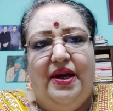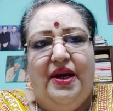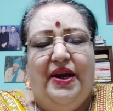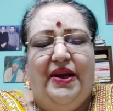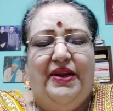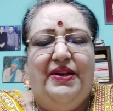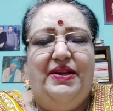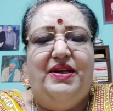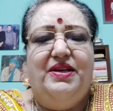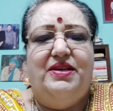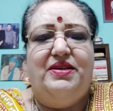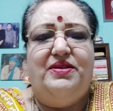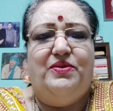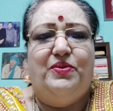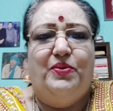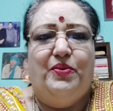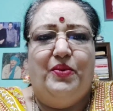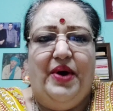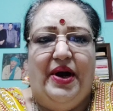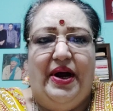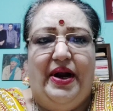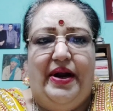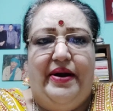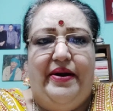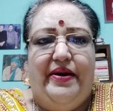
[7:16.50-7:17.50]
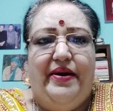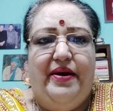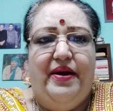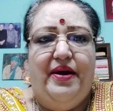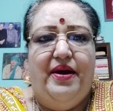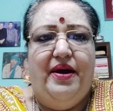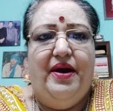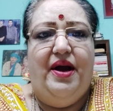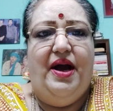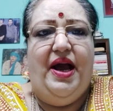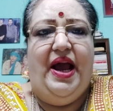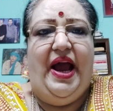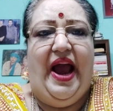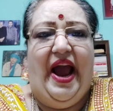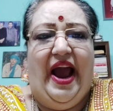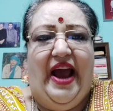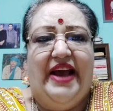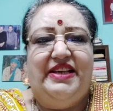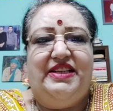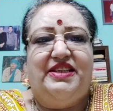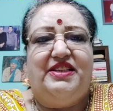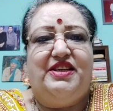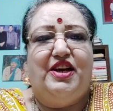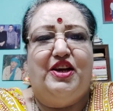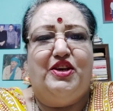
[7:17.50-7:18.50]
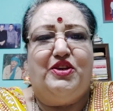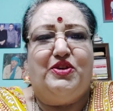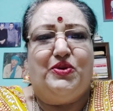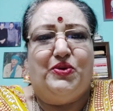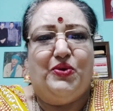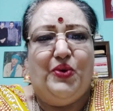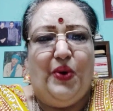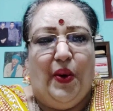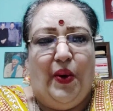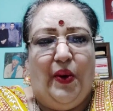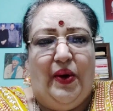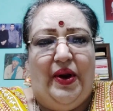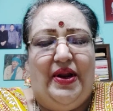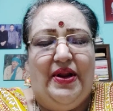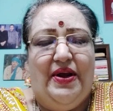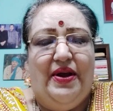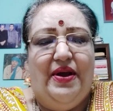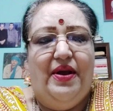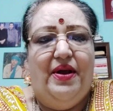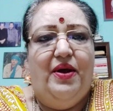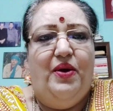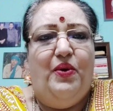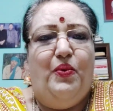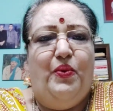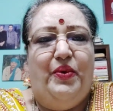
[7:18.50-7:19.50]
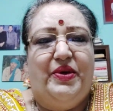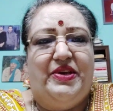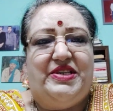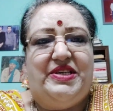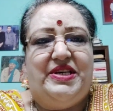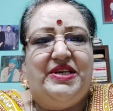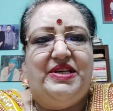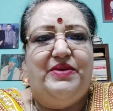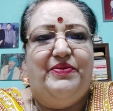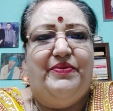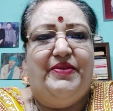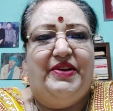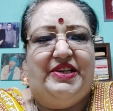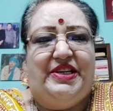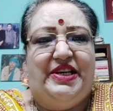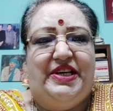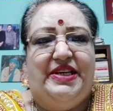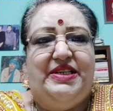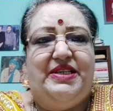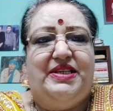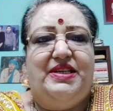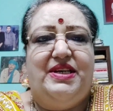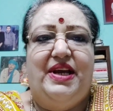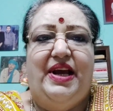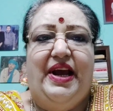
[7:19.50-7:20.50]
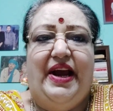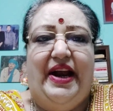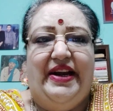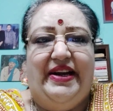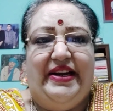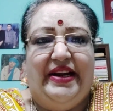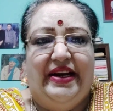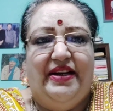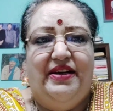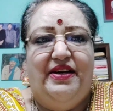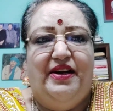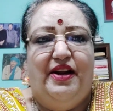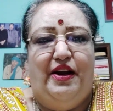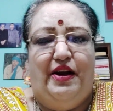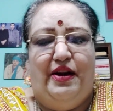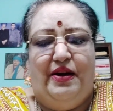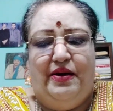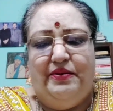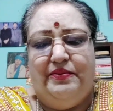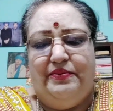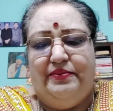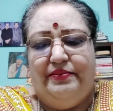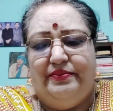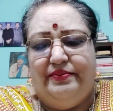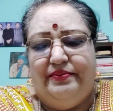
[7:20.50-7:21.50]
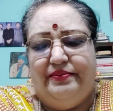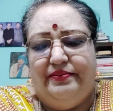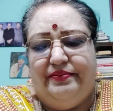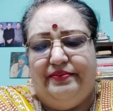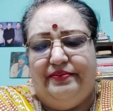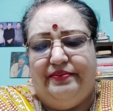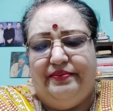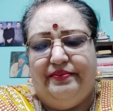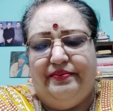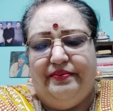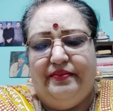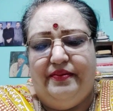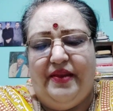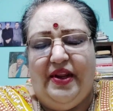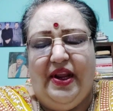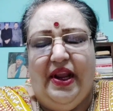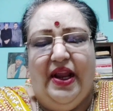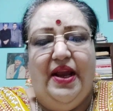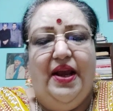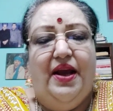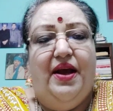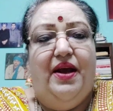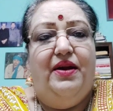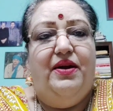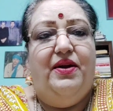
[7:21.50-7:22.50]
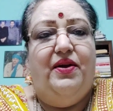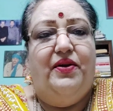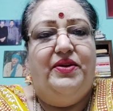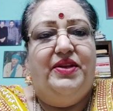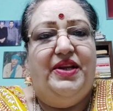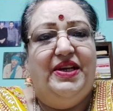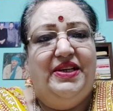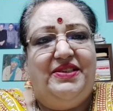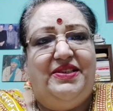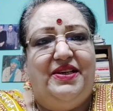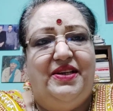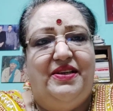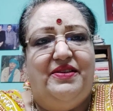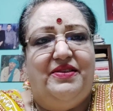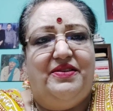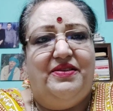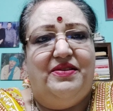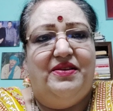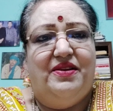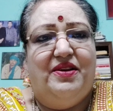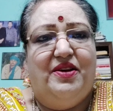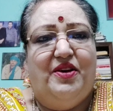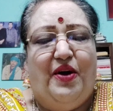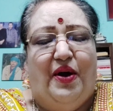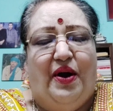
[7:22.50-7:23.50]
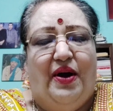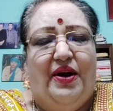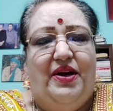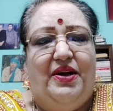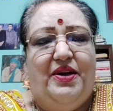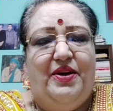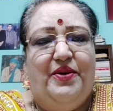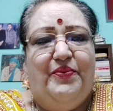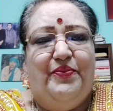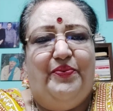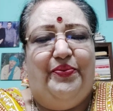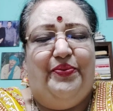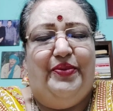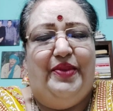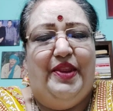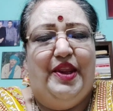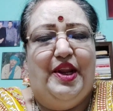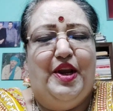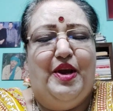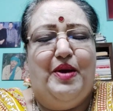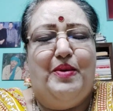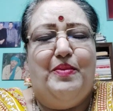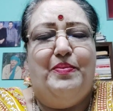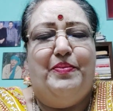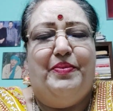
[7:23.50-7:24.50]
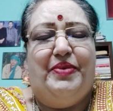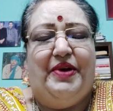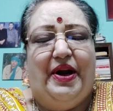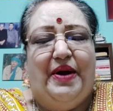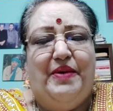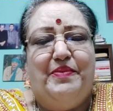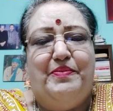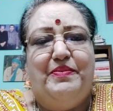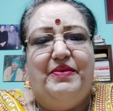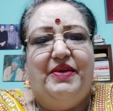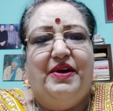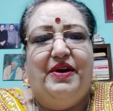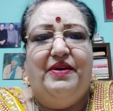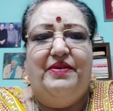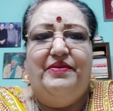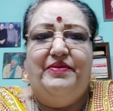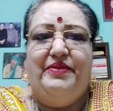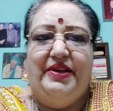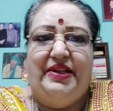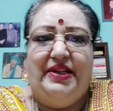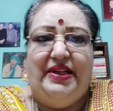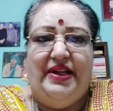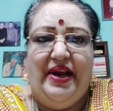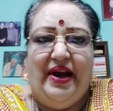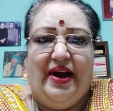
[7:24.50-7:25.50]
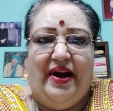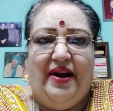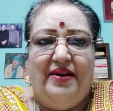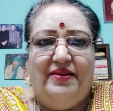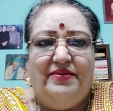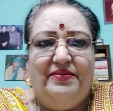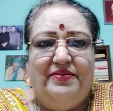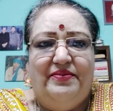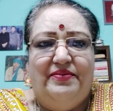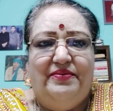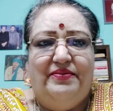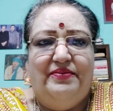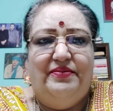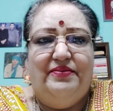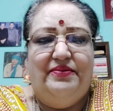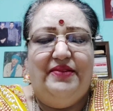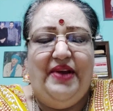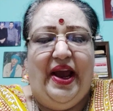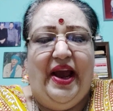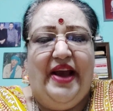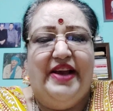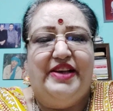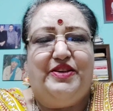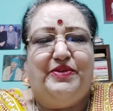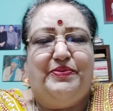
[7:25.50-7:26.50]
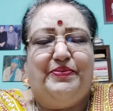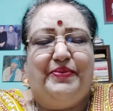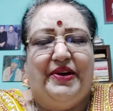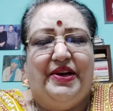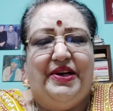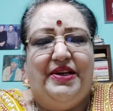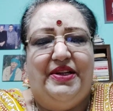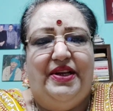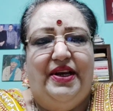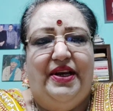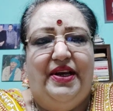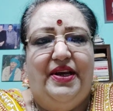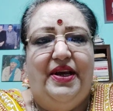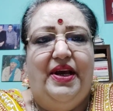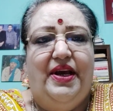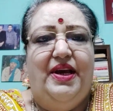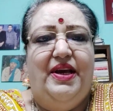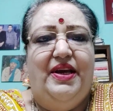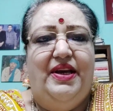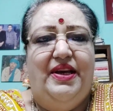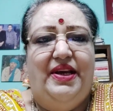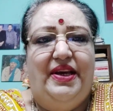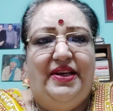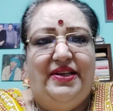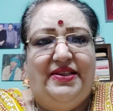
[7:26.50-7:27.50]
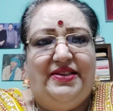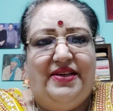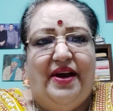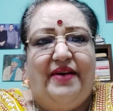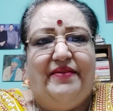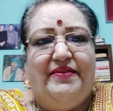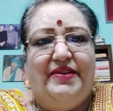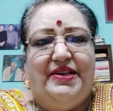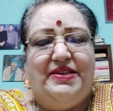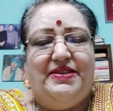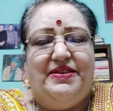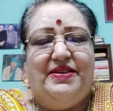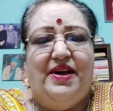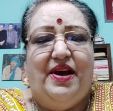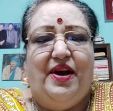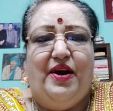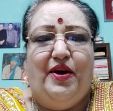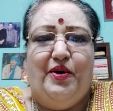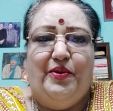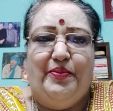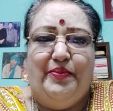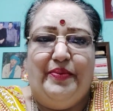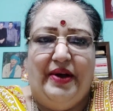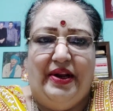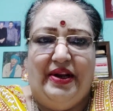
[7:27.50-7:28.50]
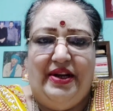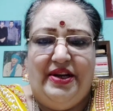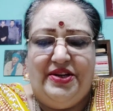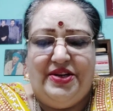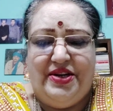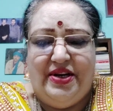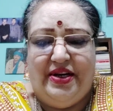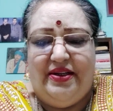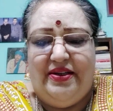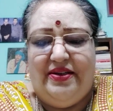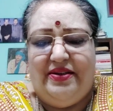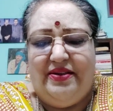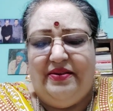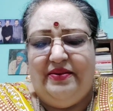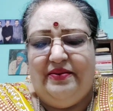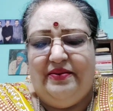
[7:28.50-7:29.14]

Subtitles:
in this world has a soul which is eternal. Now, this is called Brahma Vidya as per the Vasya Upanishad.